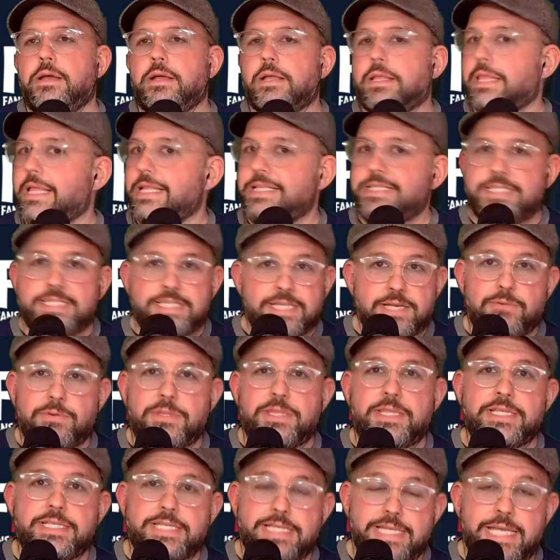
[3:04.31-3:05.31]
Let's see what
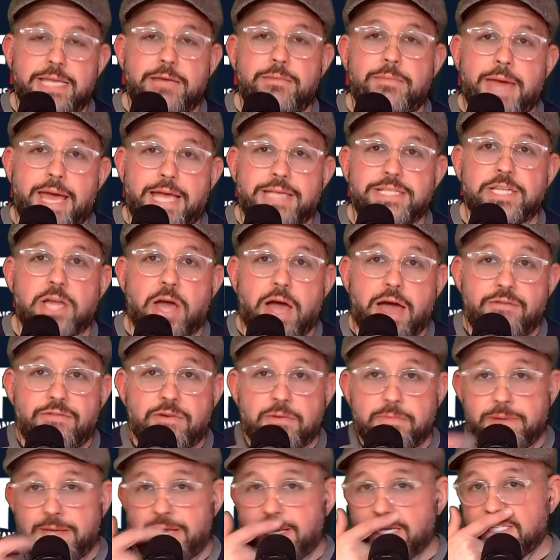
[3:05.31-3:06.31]
this team has to offer
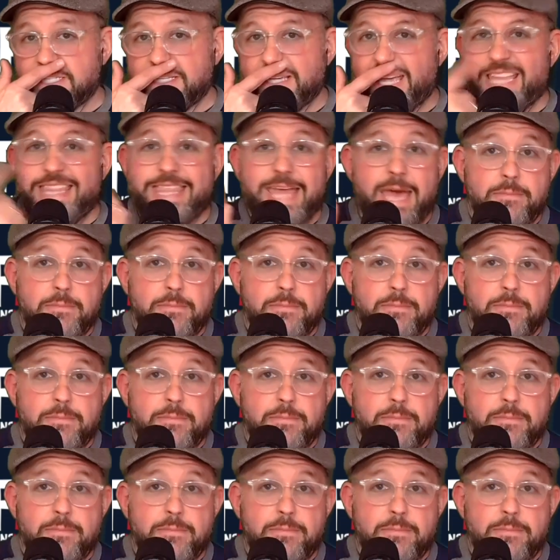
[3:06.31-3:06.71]
because at